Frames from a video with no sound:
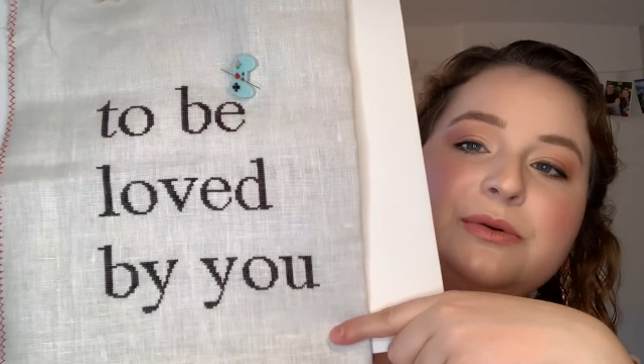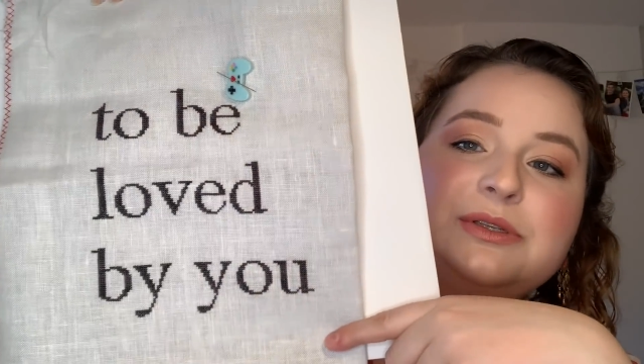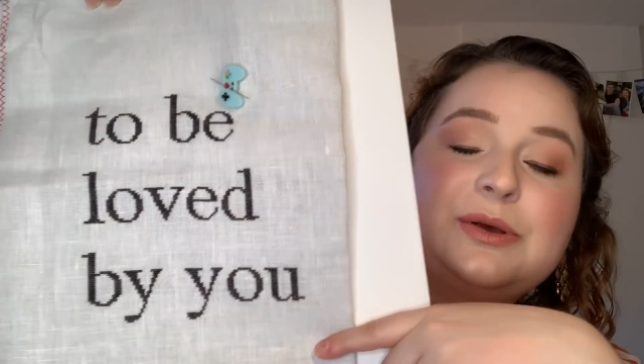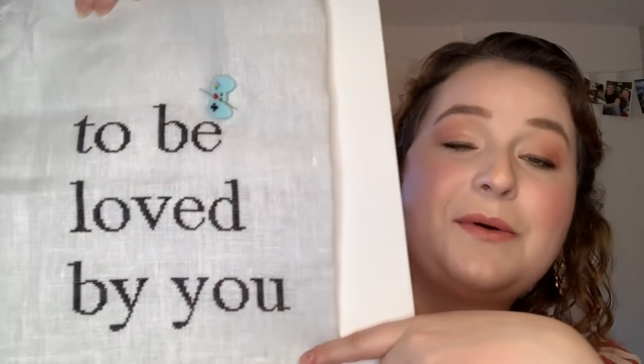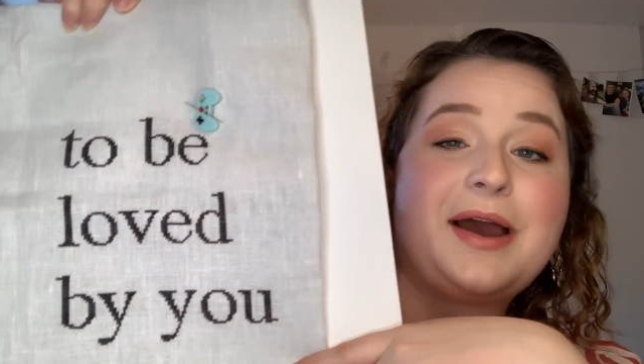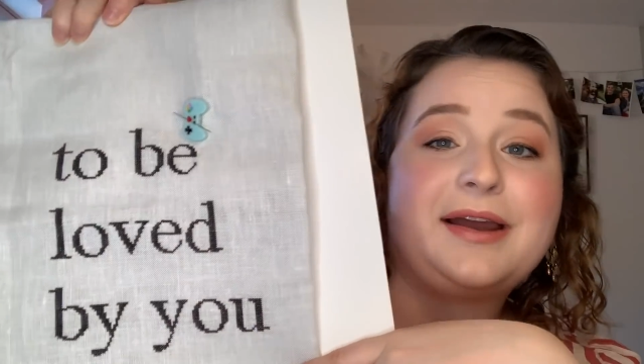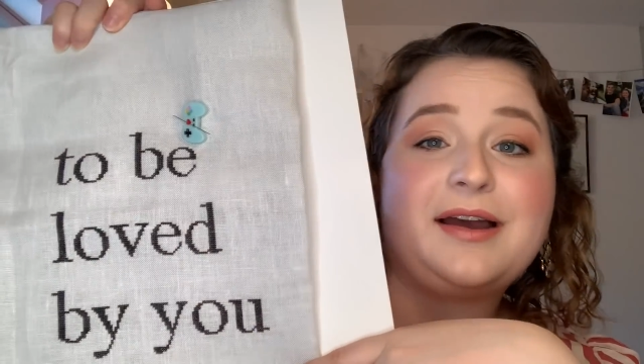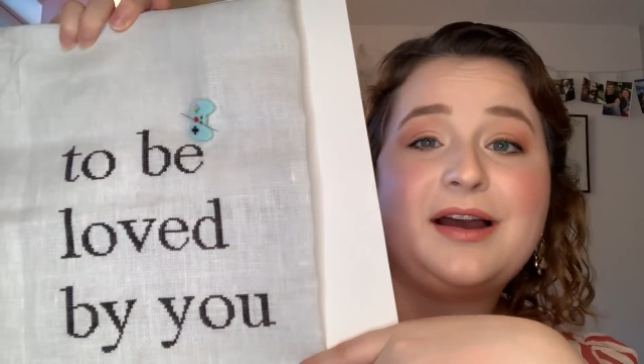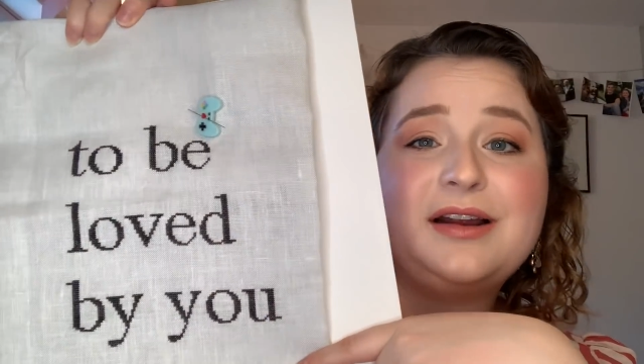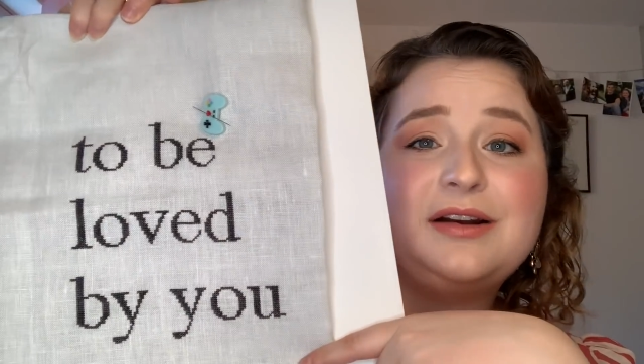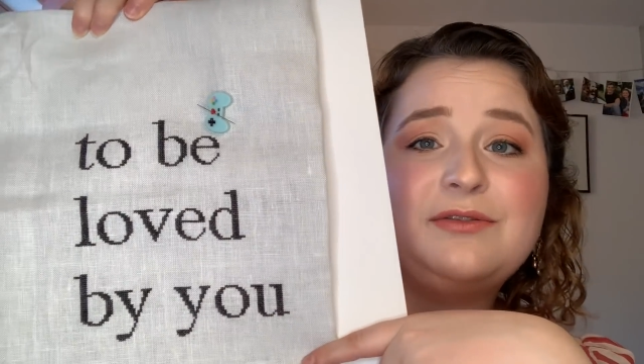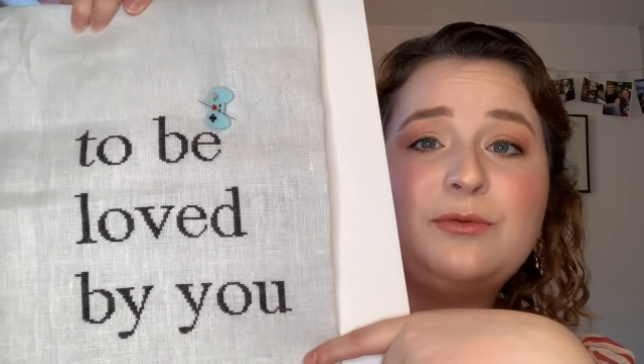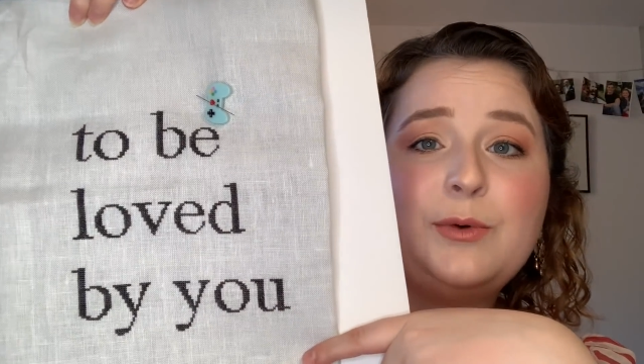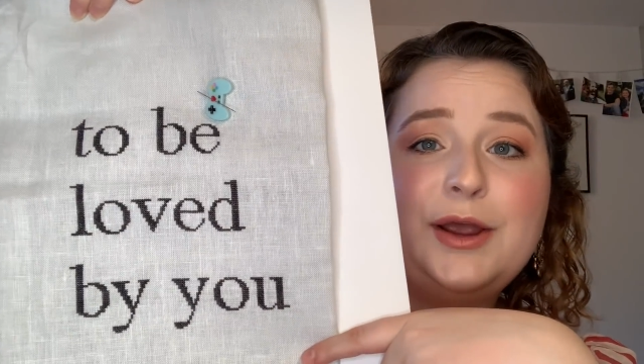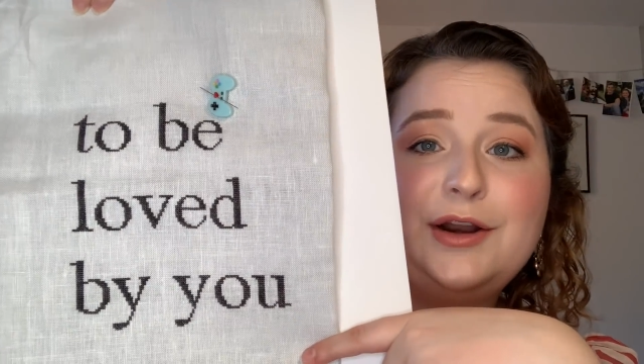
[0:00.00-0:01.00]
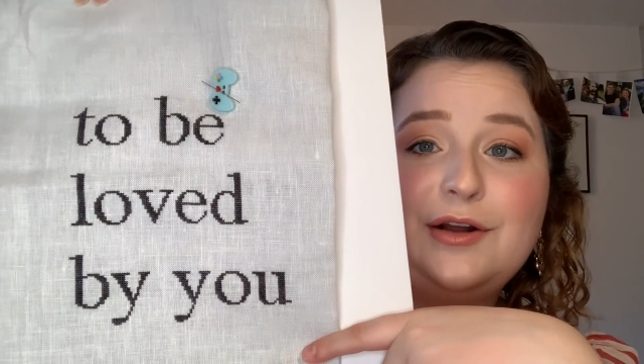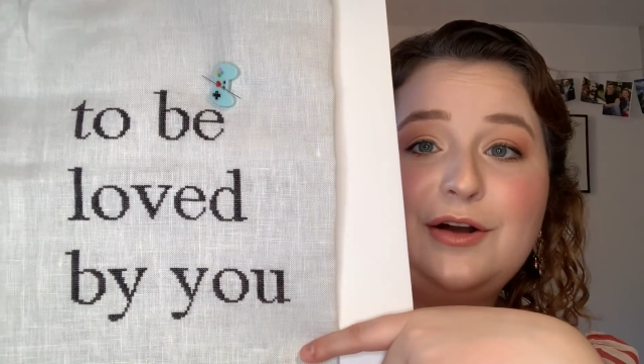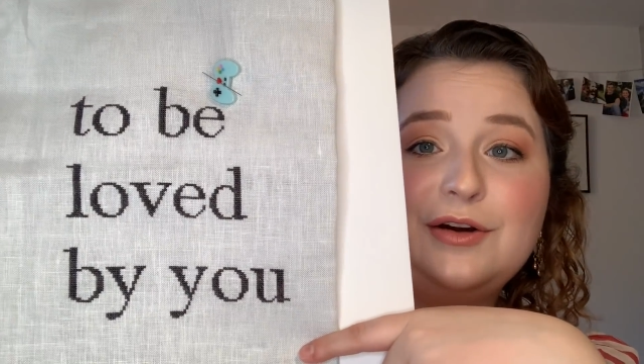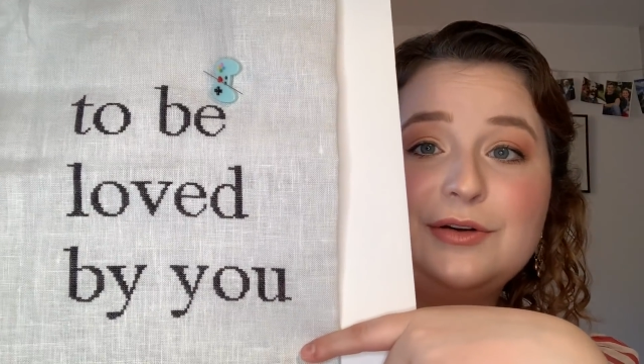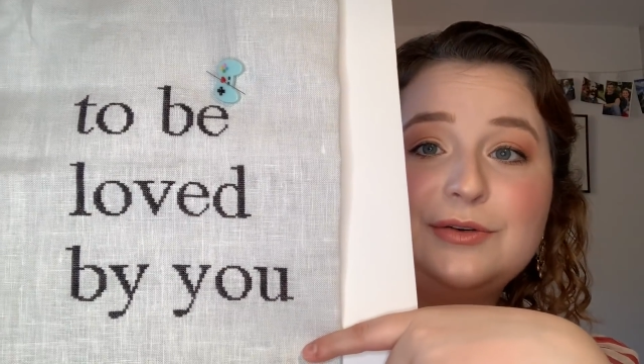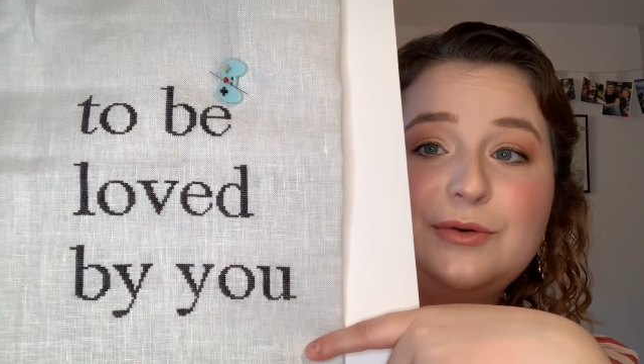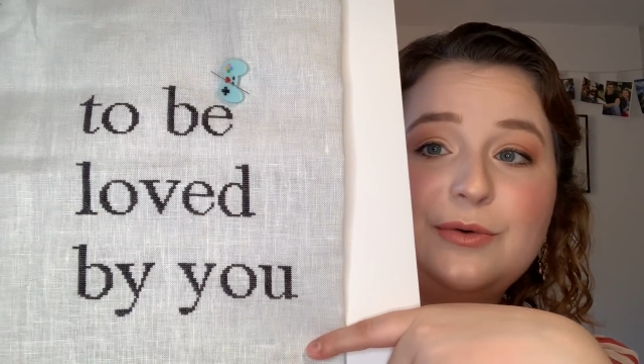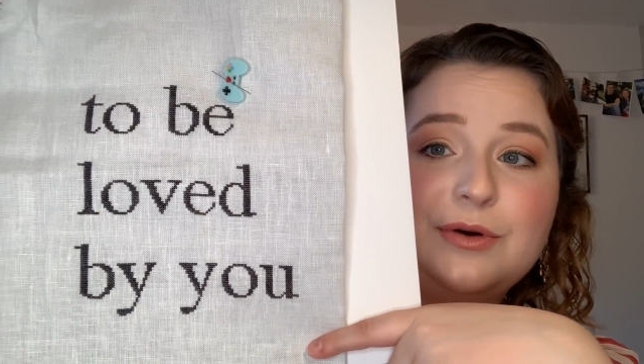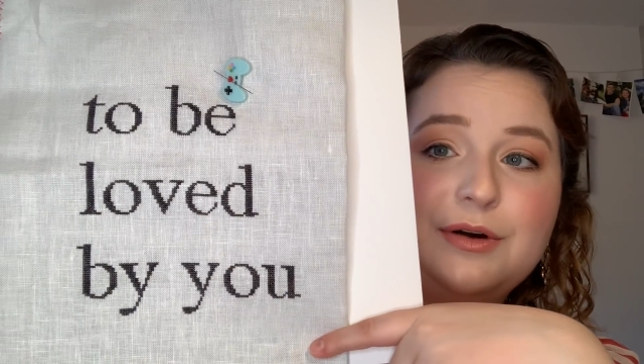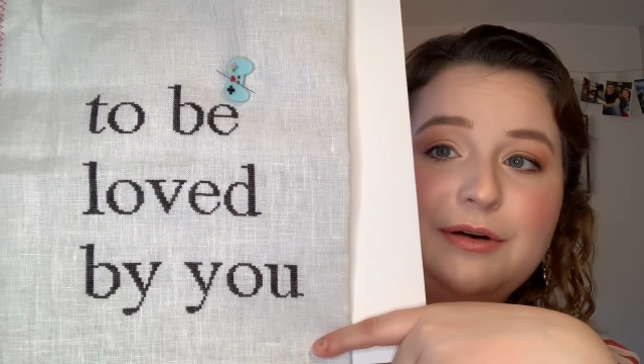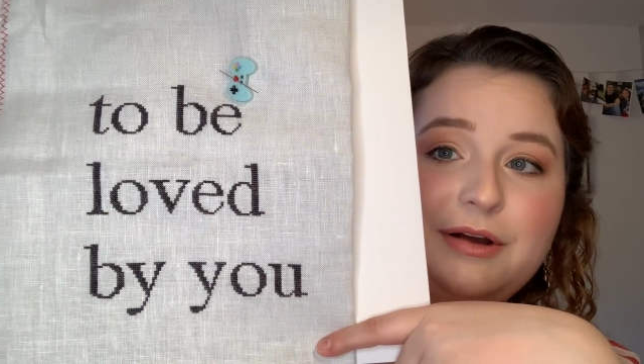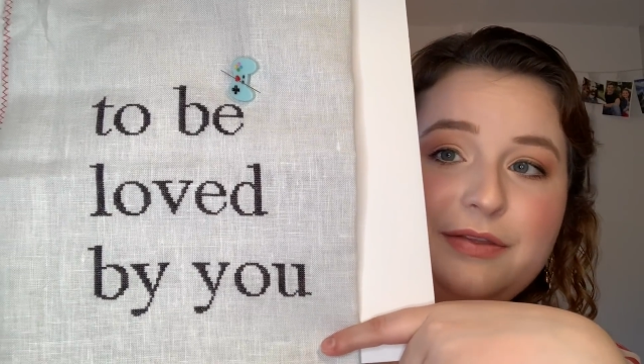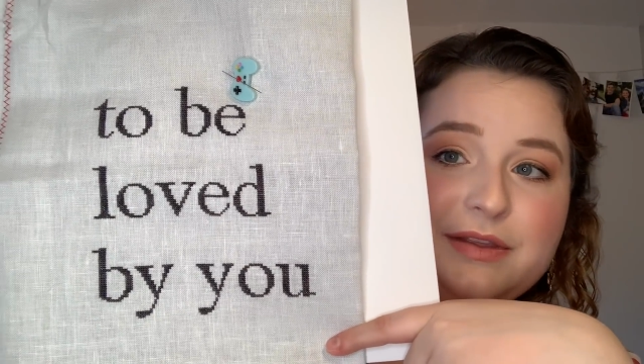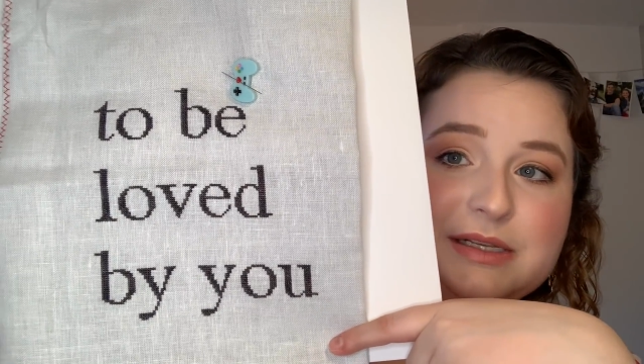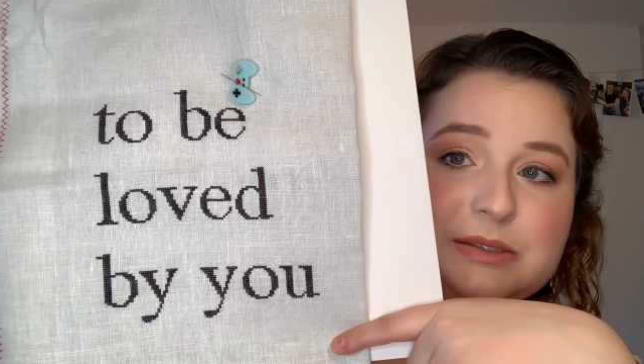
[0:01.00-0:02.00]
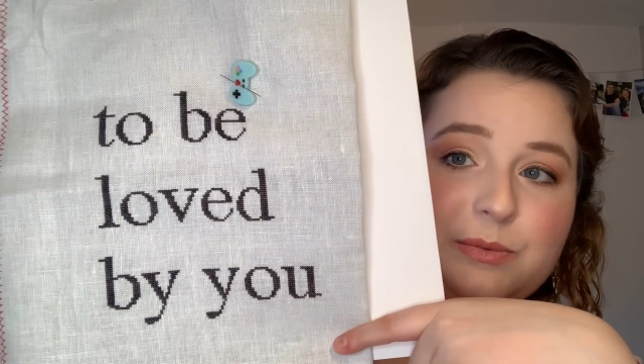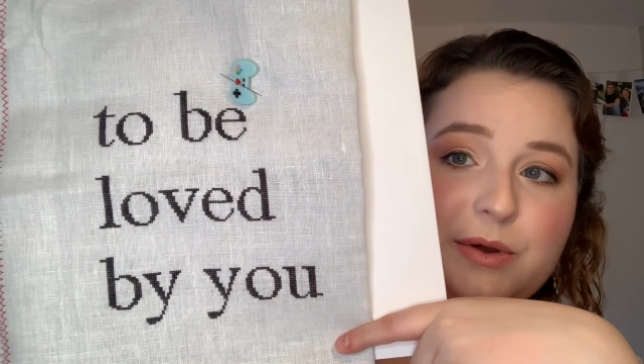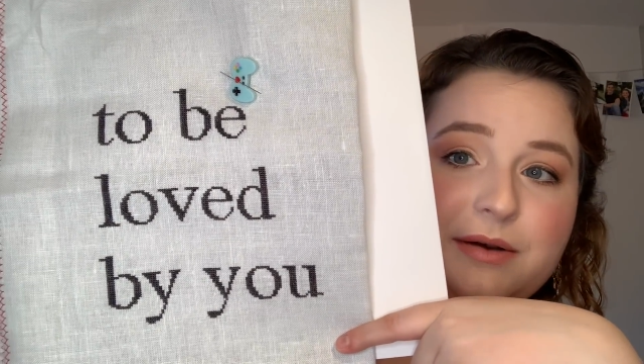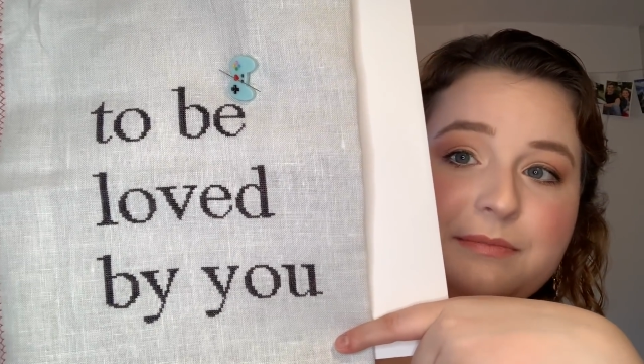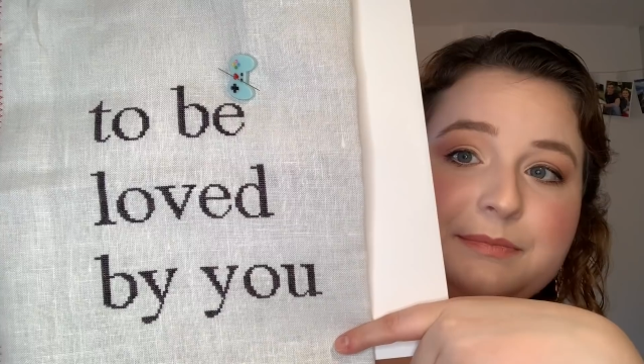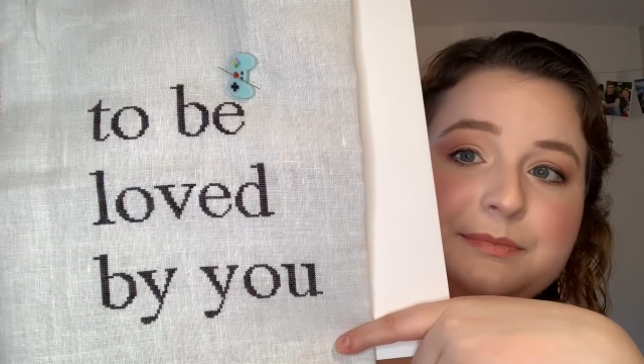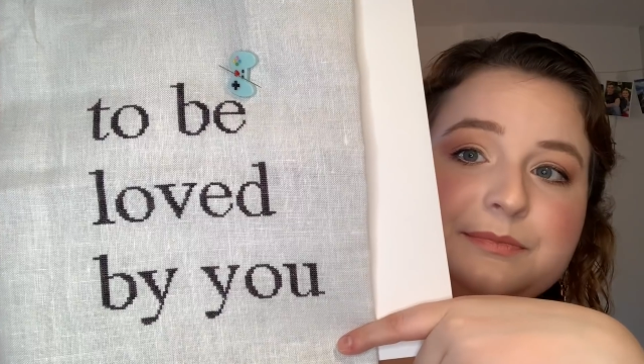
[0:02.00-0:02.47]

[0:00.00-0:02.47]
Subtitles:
So I kind of went hardcore on this one.